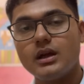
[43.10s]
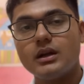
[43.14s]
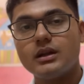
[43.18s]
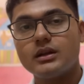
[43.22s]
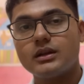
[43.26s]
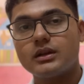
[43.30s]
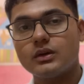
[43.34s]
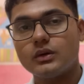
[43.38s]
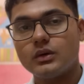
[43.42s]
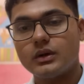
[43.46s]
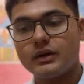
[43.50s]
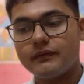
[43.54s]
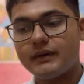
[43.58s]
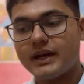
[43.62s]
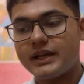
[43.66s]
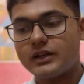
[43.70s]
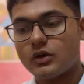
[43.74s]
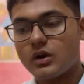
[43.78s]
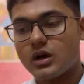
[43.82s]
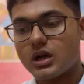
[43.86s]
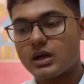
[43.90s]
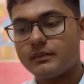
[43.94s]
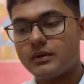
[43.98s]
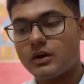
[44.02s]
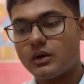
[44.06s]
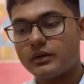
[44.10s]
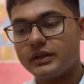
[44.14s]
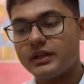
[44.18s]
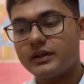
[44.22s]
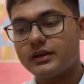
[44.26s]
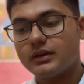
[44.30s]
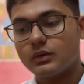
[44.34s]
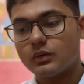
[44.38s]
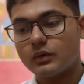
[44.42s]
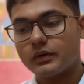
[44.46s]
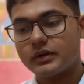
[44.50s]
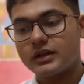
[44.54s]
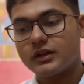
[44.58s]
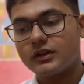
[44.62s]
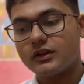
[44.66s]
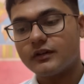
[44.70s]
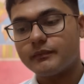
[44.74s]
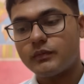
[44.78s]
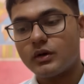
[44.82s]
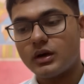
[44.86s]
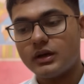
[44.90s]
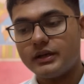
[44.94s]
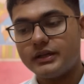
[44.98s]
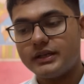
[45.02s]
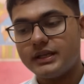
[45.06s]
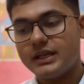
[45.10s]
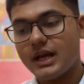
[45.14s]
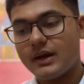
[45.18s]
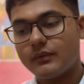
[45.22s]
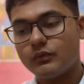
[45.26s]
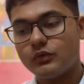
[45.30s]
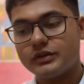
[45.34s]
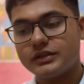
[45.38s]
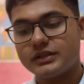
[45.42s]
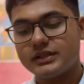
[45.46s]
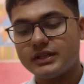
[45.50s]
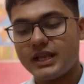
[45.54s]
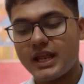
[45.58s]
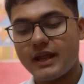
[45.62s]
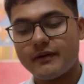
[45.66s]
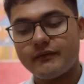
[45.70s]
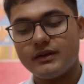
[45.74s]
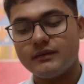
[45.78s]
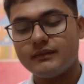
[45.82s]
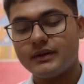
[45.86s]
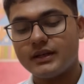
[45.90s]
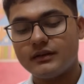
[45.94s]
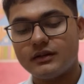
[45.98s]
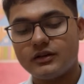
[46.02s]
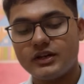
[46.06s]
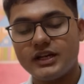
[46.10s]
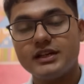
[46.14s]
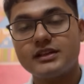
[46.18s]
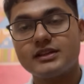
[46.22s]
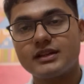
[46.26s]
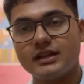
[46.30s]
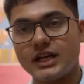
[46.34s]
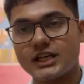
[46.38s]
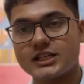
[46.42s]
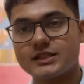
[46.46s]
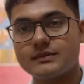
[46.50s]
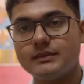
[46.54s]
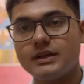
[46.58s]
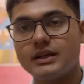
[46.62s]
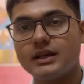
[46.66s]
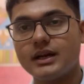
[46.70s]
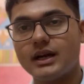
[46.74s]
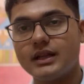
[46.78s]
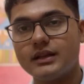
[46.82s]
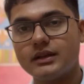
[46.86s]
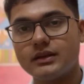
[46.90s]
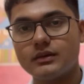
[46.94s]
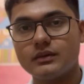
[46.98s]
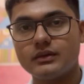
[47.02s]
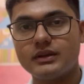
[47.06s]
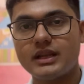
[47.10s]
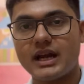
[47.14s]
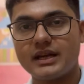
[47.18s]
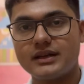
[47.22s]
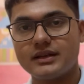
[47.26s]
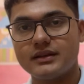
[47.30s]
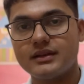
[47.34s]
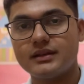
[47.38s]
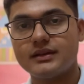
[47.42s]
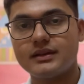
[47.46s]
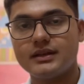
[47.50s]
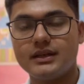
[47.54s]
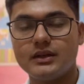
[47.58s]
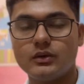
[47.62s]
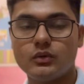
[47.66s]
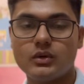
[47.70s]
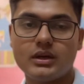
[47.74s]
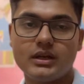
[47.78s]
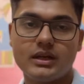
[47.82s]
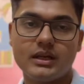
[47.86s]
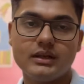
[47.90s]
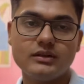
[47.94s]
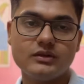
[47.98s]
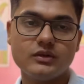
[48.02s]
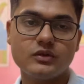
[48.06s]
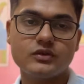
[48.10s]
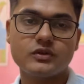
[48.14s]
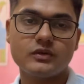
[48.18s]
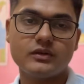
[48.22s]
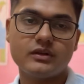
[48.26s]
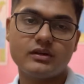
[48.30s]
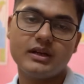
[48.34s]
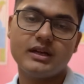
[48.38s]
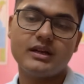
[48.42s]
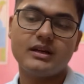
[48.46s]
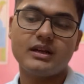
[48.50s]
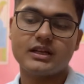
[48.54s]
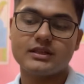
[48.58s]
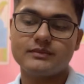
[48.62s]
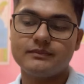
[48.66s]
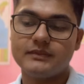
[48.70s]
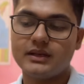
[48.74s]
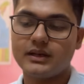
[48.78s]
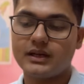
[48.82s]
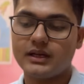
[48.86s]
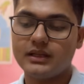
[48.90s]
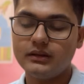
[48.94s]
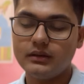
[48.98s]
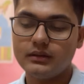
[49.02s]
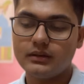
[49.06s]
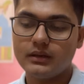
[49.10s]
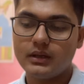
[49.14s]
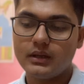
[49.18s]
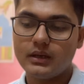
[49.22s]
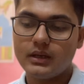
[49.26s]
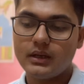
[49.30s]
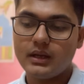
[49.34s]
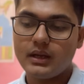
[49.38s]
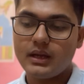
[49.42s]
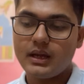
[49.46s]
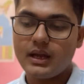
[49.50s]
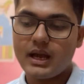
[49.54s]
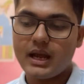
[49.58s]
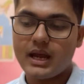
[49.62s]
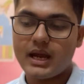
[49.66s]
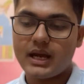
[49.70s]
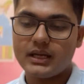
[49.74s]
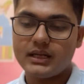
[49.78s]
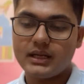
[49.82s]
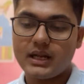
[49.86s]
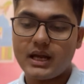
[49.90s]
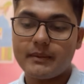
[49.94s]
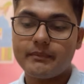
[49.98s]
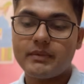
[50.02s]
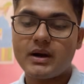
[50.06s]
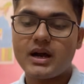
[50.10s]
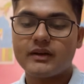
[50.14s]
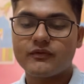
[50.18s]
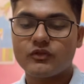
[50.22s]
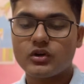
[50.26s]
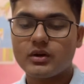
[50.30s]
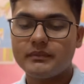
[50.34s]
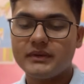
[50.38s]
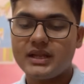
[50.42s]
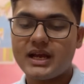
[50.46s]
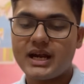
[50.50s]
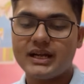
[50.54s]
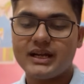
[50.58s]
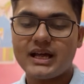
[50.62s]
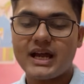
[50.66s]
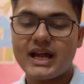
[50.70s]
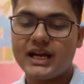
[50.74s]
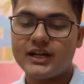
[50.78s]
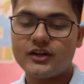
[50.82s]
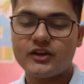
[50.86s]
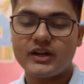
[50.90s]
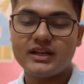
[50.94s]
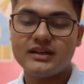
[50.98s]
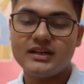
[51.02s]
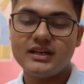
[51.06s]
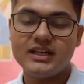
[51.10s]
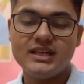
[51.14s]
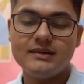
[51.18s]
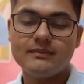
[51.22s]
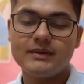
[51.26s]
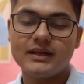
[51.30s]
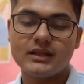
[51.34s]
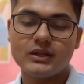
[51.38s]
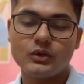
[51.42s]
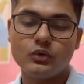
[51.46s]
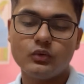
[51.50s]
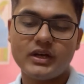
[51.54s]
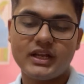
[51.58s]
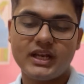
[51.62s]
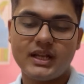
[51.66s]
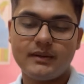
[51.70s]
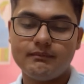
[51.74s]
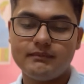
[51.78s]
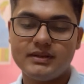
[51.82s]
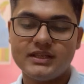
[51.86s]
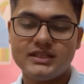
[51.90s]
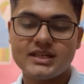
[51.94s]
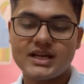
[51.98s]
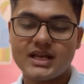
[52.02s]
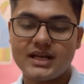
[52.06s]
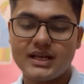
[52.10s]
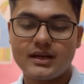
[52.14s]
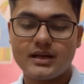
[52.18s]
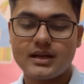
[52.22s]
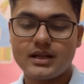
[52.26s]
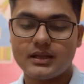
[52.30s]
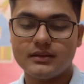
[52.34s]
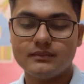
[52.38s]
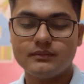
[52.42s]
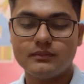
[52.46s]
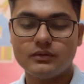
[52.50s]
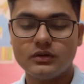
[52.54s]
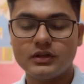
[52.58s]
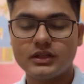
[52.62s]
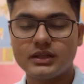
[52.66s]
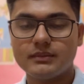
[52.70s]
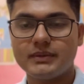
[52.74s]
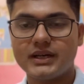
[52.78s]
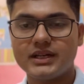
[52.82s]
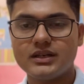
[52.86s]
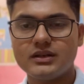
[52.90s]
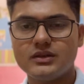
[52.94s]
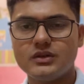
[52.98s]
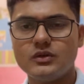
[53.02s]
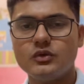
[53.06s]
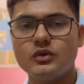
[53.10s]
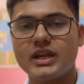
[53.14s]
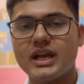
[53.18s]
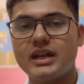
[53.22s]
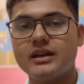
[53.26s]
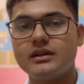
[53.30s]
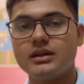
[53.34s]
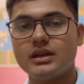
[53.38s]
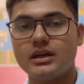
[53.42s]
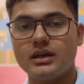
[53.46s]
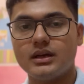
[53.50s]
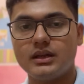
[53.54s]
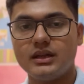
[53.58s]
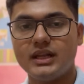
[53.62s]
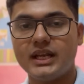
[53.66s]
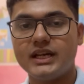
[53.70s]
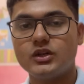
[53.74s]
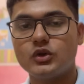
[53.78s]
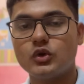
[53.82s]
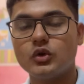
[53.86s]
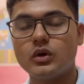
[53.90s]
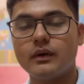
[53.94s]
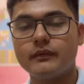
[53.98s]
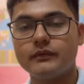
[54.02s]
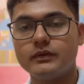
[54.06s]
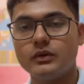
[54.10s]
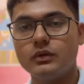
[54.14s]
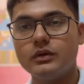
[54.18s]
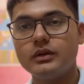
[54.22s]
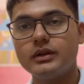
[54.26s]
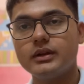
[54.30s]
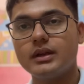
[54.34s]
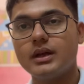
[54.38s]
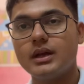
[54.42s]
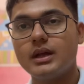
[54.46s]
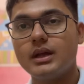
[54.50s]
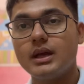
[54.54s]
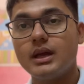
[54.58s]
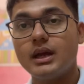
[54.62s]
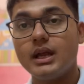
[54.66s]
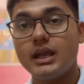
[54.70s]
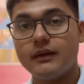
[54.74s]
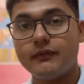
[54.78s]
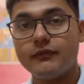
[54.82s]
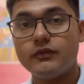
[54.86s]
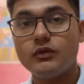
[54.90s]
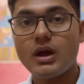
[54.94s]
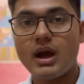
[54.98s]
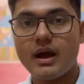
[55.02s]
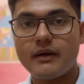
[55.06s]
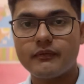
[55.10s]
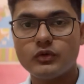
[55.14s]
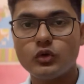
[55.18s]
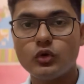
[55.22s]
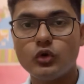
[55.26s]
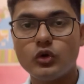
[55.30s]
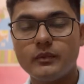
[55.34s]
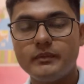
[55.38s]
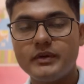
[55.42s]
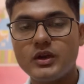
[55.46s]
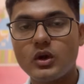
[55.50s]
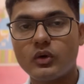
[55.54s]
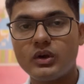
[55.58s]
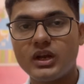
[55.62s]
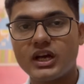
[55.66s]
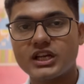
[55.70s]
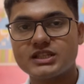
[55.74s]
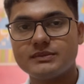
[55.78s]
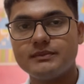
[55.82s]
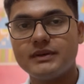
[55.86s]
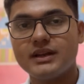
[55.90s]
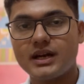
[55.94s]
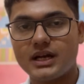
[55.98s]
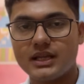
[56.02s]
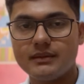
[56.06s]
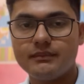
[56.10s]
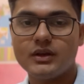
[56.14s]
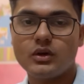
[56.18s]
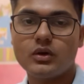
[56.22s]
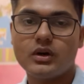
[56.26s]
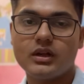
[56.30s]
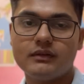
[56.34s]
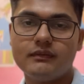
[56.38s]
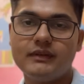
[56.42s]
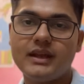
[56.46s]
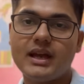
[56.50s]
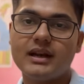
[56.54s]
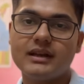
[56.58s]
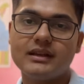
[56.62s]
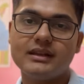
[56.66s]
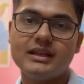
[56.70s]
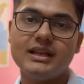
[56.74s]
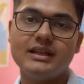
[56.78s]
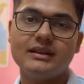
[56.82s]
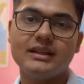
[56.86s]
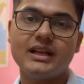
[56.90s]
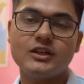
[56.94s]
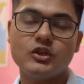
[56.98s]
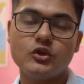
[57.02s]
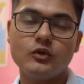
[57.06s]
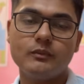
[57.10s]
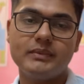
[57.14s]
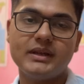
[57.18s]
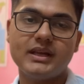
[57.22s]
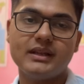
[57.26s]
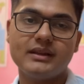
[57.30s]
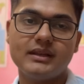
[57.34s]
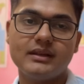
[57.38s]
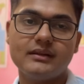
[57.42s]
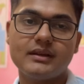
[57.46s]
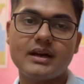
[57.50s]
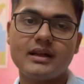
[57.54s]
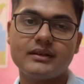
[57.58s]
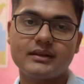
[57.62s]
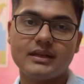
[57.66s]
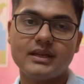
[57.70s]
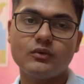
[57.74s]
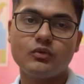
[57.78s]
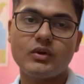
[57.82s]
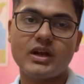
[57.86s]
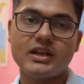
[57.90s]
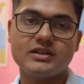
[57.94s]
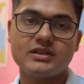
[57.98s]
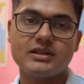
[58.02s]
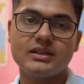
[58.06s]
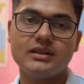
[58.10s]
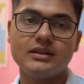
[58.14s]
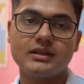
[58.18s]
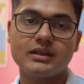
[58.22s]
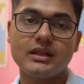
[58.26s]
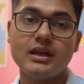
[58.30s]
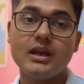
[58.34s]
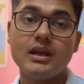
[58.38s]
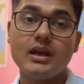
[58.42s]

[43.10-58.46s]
So if I talk about the sources of polity, I would say everyone reads Lakshmikant, so that is a sine qua non. You should read Lakshmikant. And apart from that, I had read D.D. Basu and M.P. Jain and other books, but you can let go of those if you have to go beyond Lakshmikant, because we are seeing that UPSC is asking questions